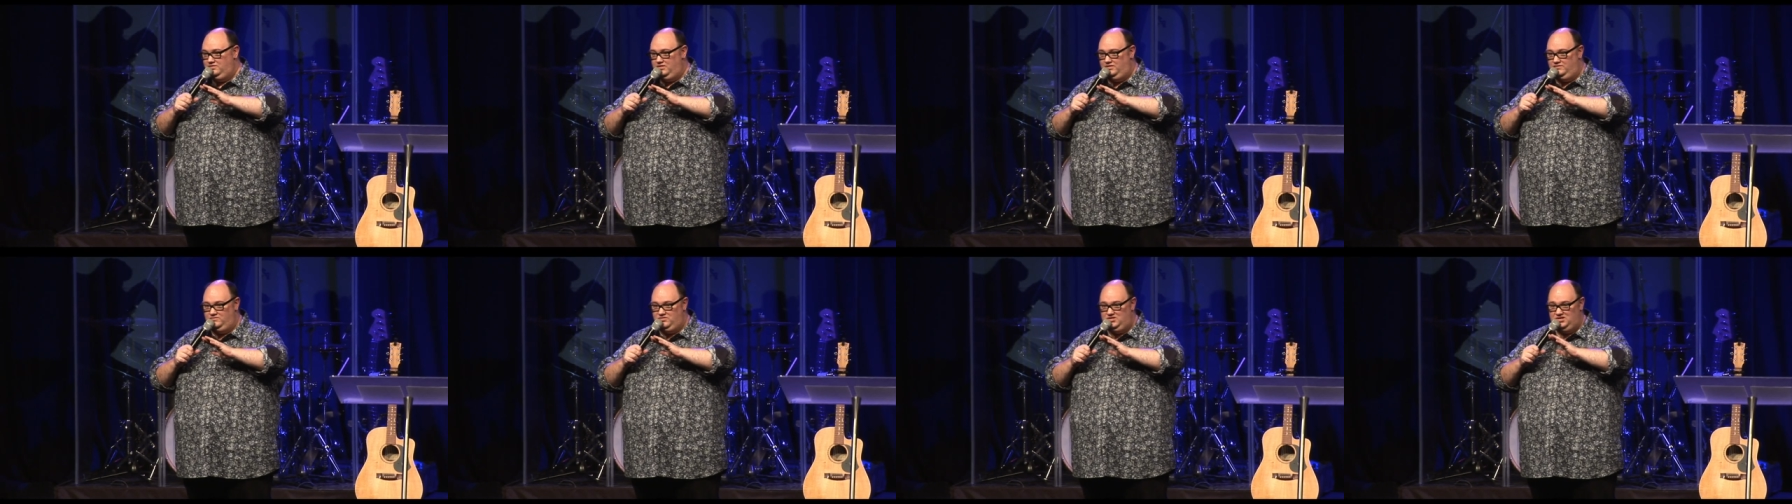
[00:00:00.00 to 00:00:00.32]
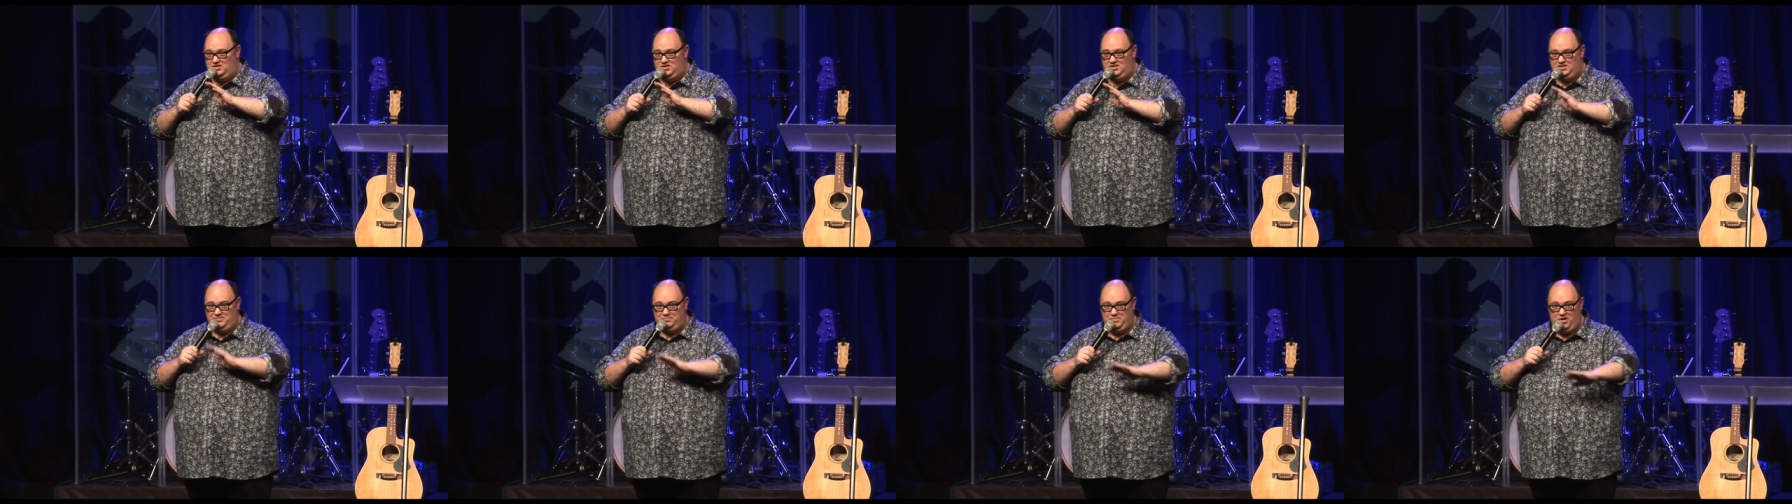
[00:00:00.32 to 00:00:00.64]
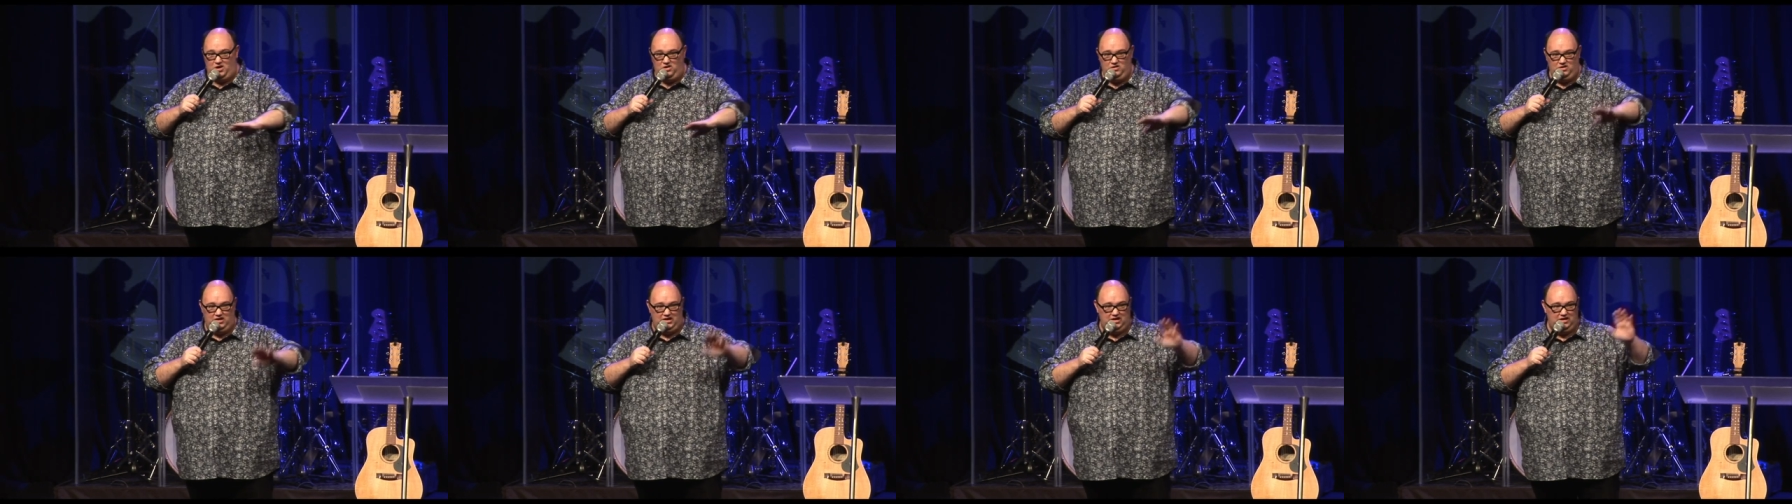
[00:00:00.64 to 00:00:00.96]
of just
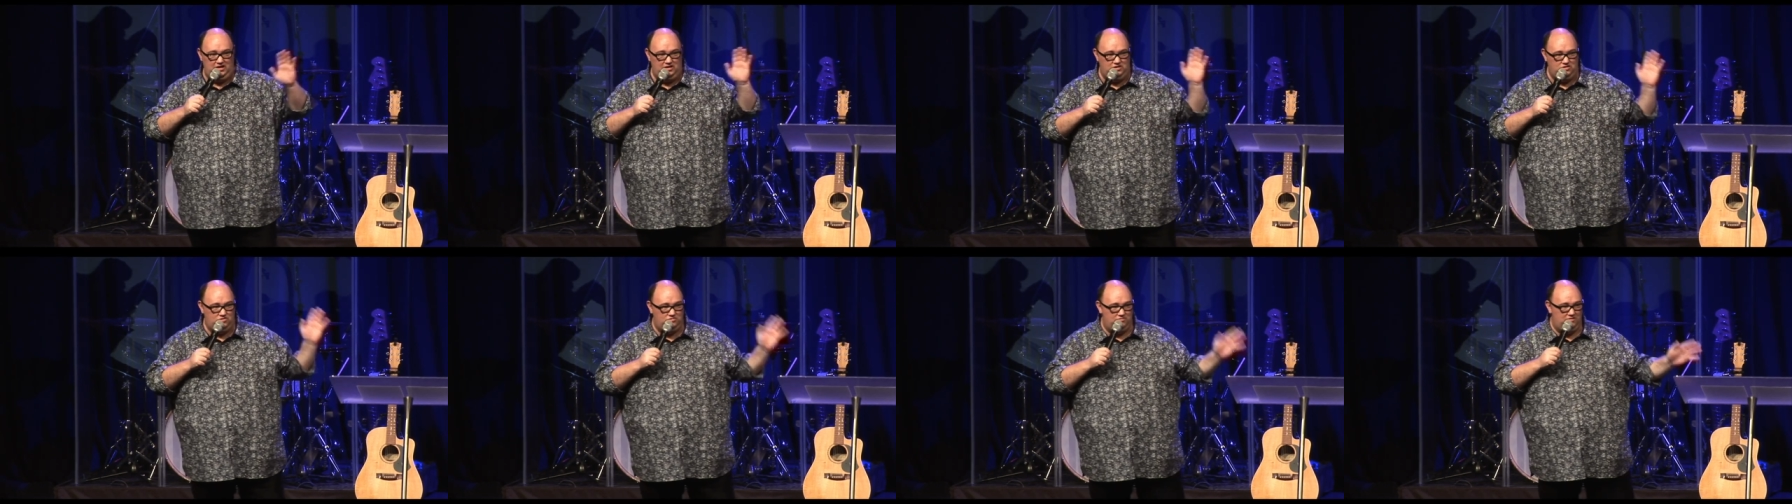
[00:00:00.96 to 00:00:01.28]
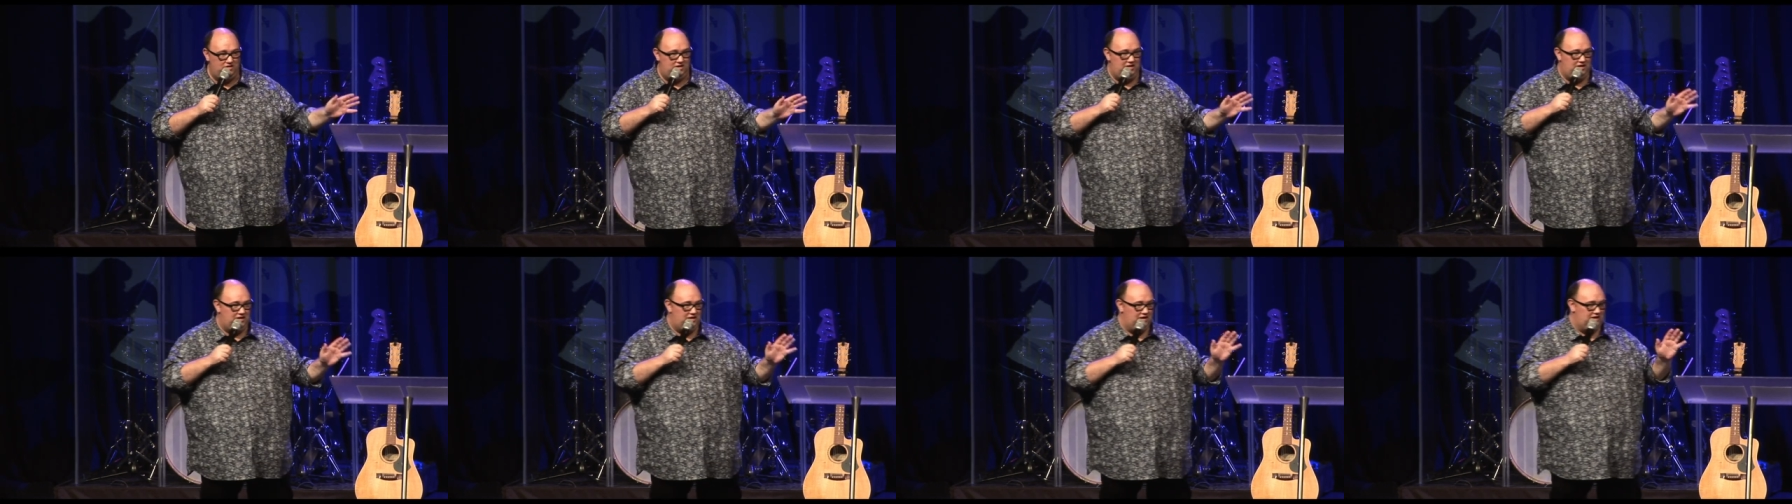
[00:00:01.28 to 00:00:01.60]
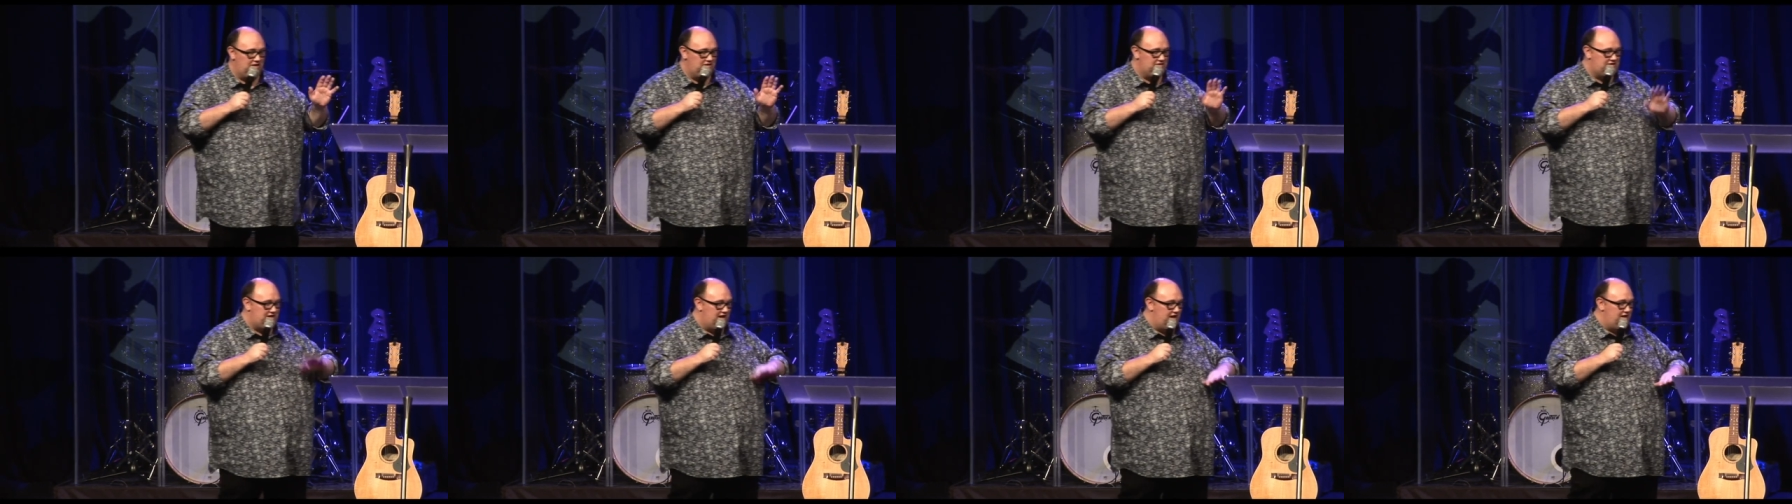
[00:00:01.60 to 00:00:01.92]
smoking,
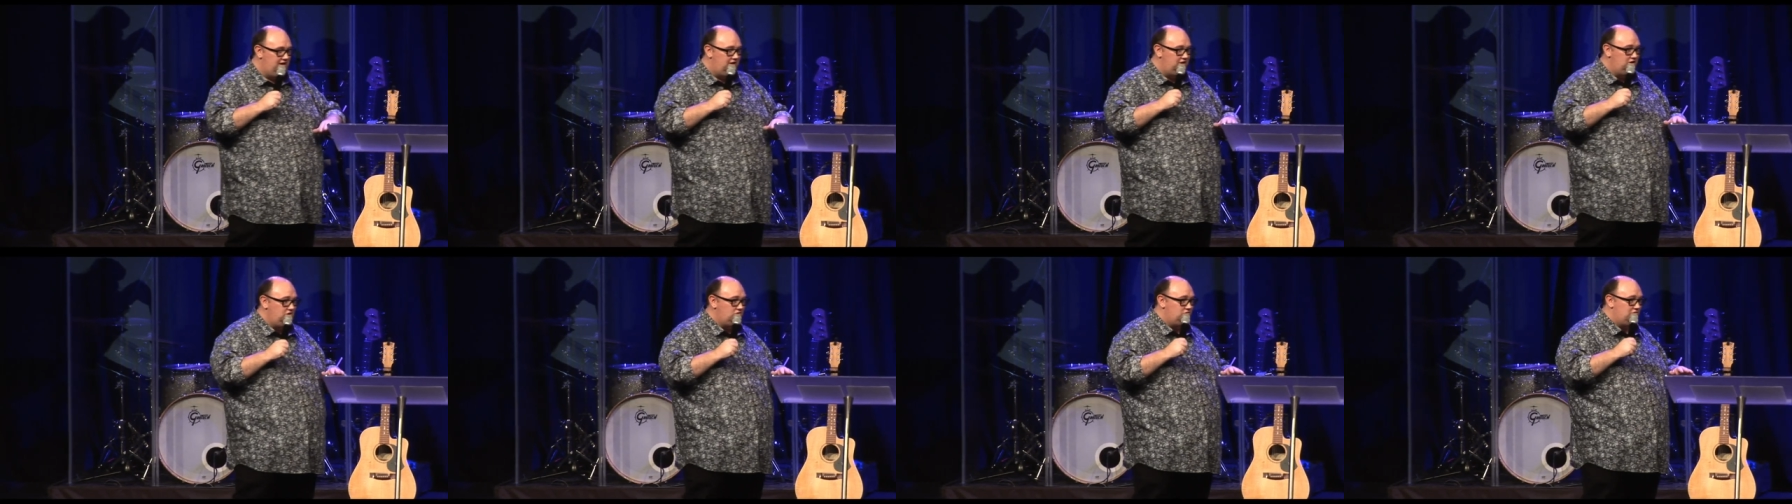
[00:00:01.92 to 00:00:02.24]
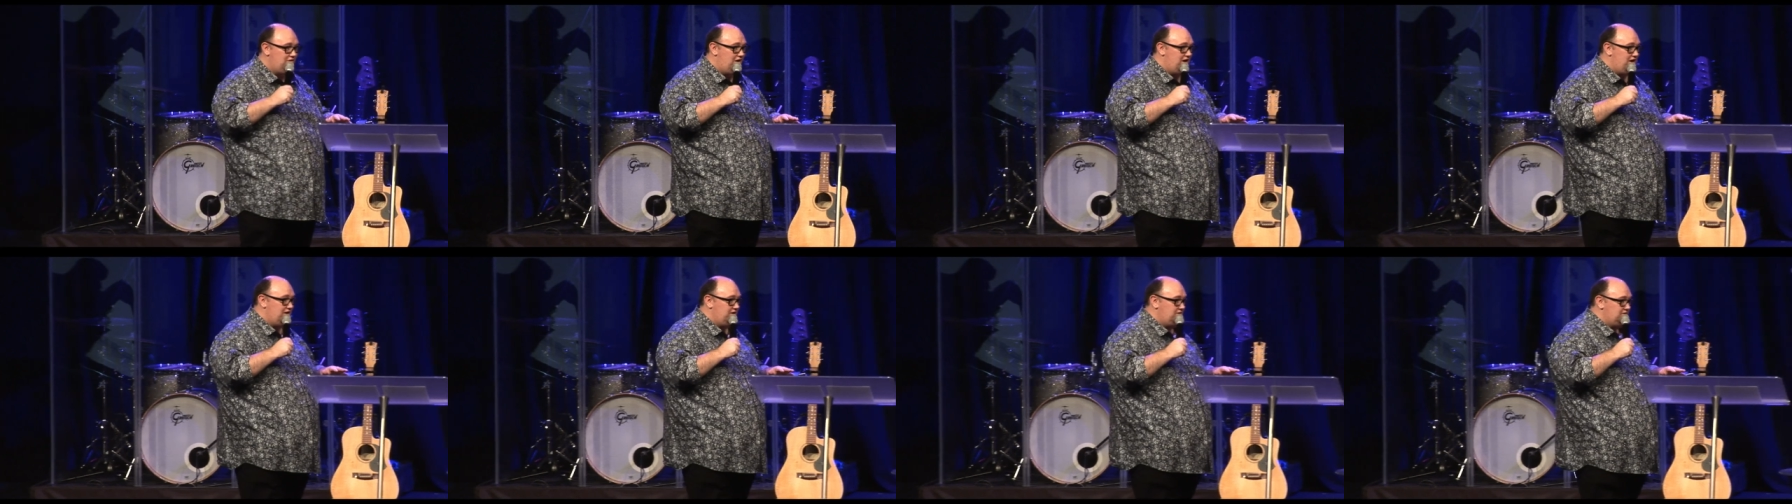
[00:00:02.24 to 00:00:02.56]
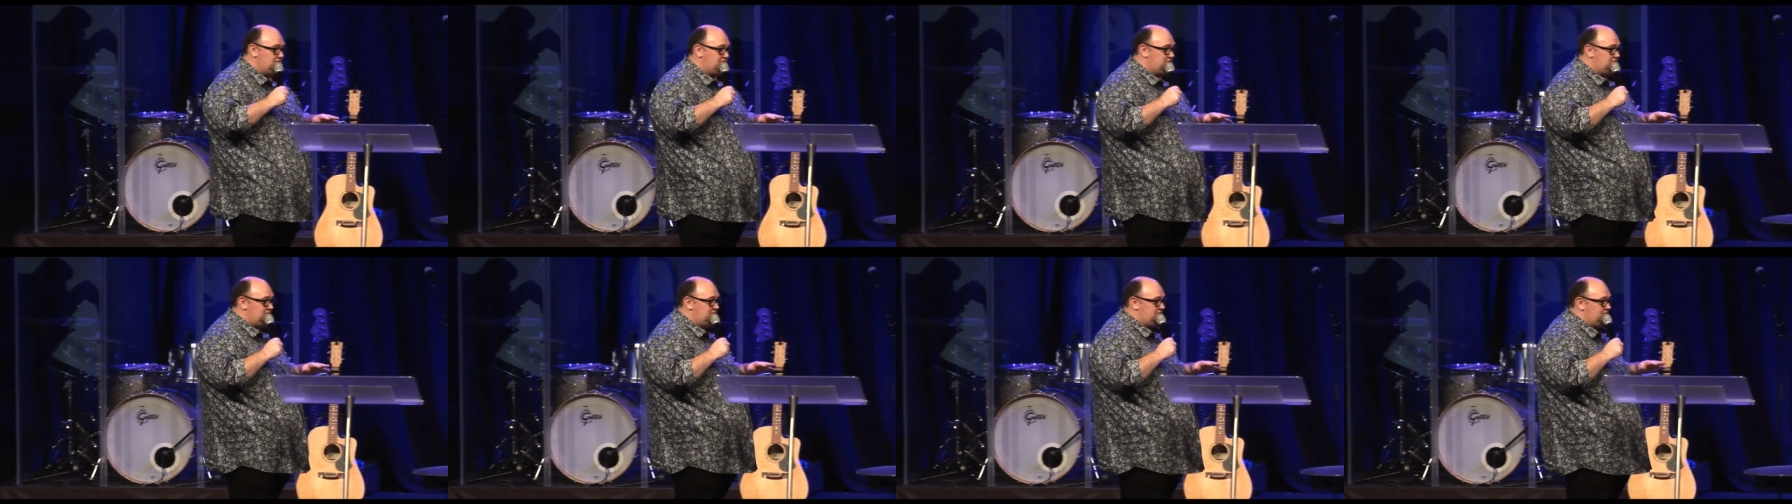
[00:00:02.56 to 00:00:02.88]
drinking, taking
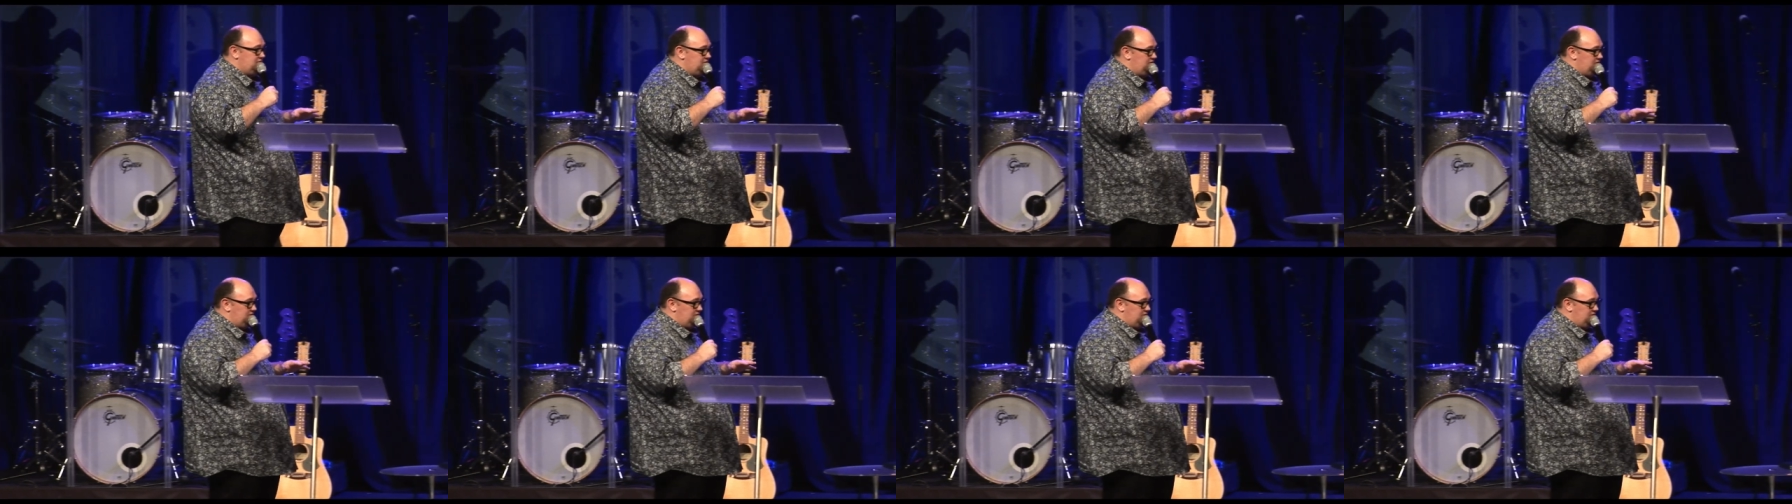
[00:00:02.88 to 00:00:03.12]
drugs,